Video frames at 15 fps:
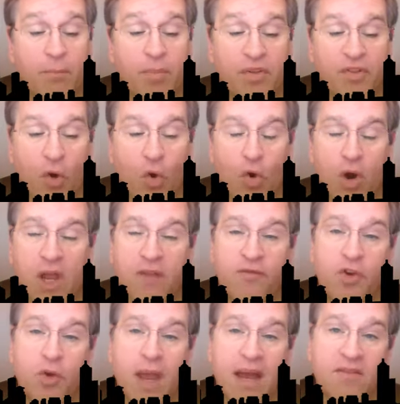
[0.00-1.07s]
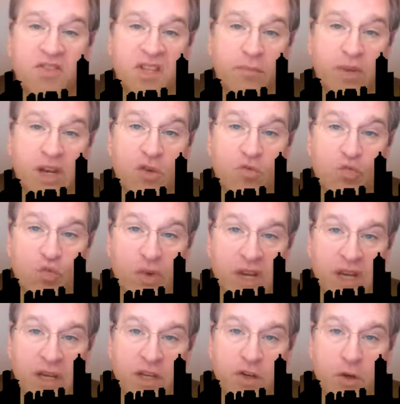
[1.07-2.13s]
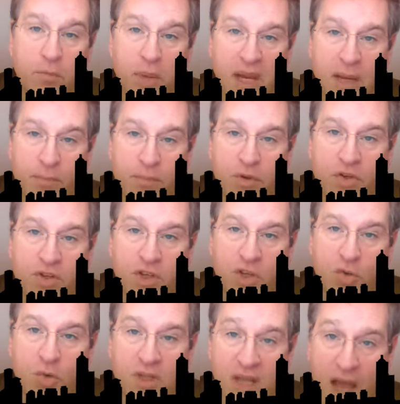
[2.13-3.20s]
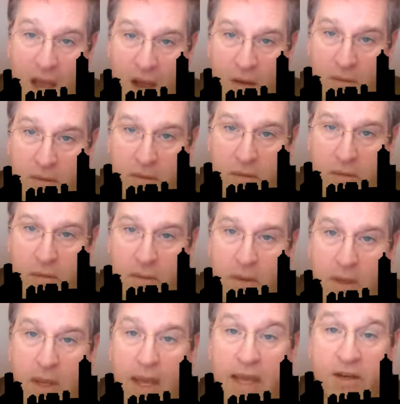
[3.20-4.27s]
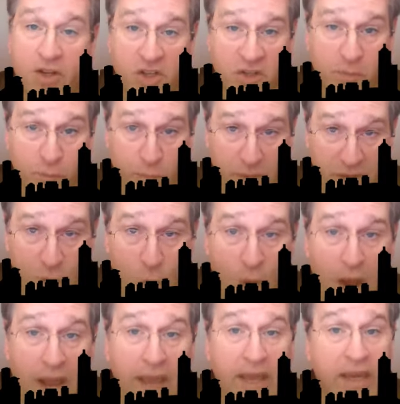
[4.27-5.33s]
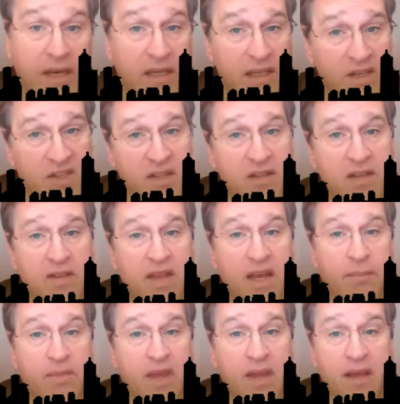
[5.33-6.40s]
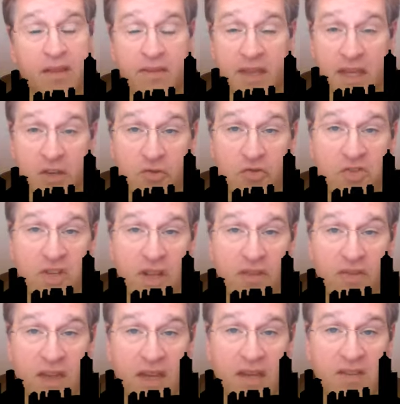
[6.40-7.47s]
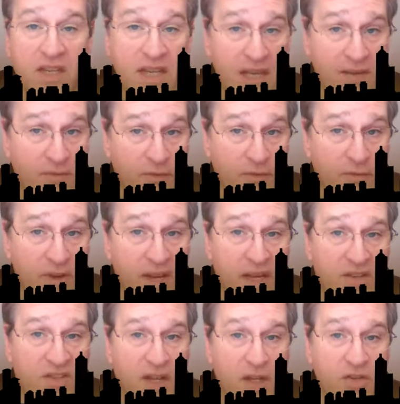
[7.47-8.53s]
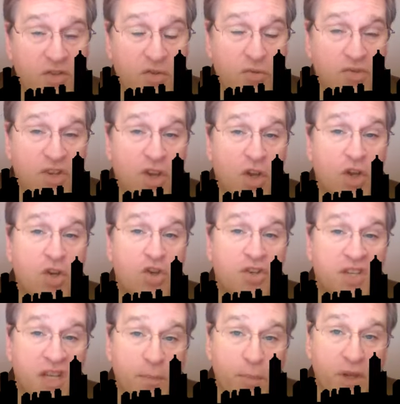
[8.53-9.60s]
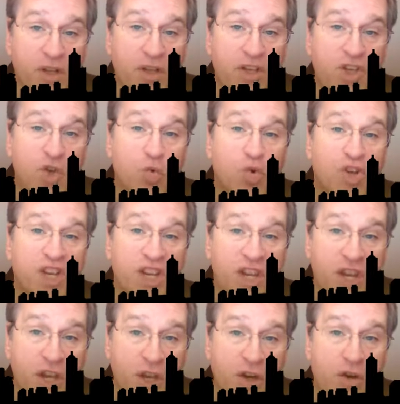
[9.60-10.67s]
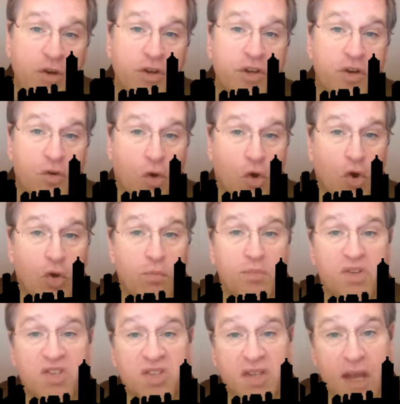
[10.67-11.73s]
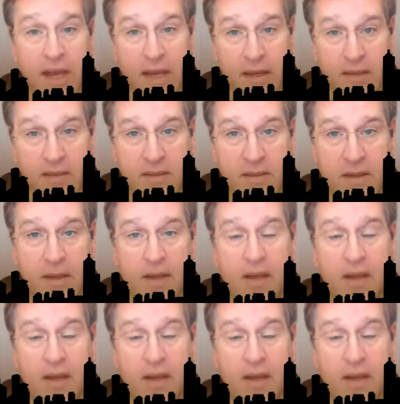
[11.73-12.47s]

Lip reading: But if you have somebody read your paper to you aloud and just be quiet and listen to them, the interesting thing is, even for ESL students, typically you will hear your own mistakes.